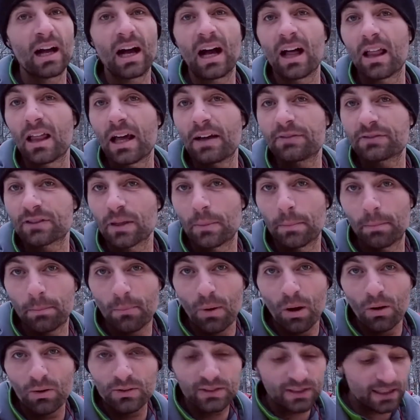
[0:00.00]
I'll have some
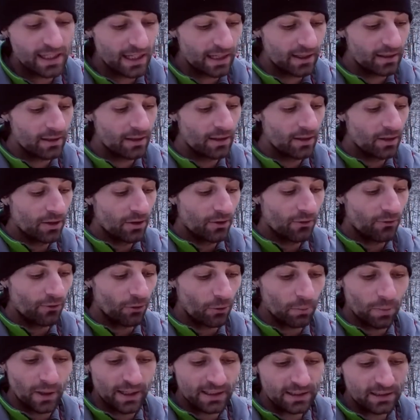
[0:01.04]
moleskin
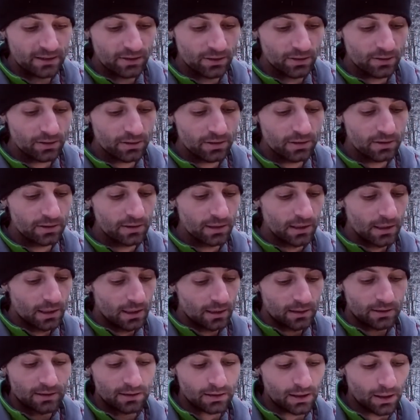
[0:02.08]
for blisters,
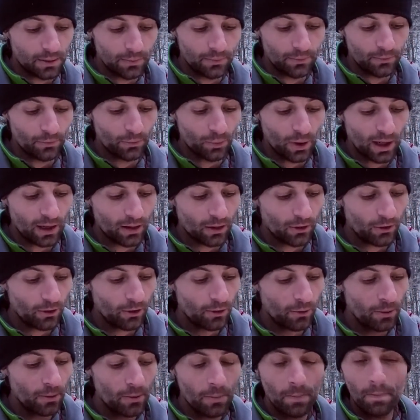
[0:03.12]
some
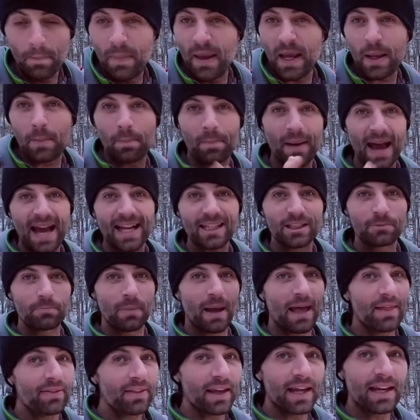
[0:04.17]
regular big patch
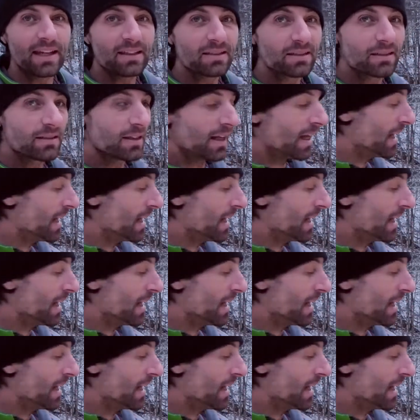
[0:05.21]
band-aids,